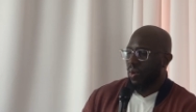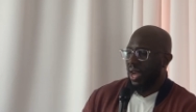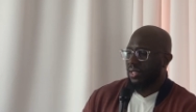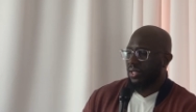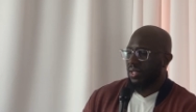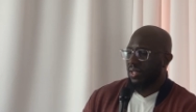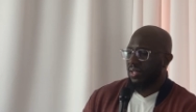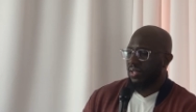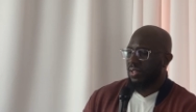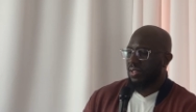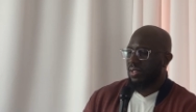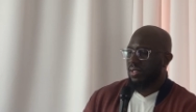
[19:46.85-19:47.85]
Watch
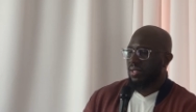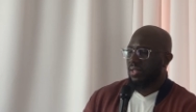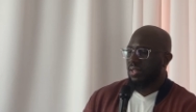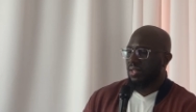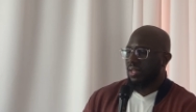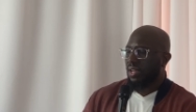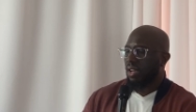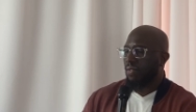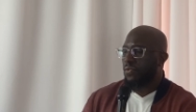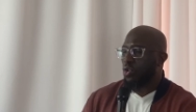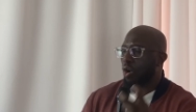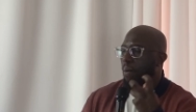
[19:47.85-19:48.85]
this.
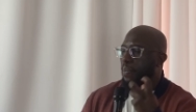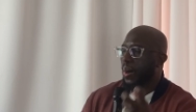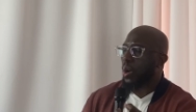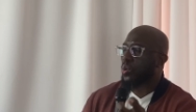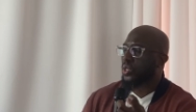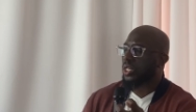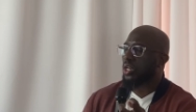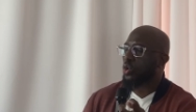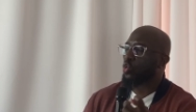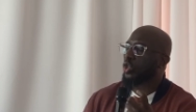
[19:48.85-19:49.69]
If you're a person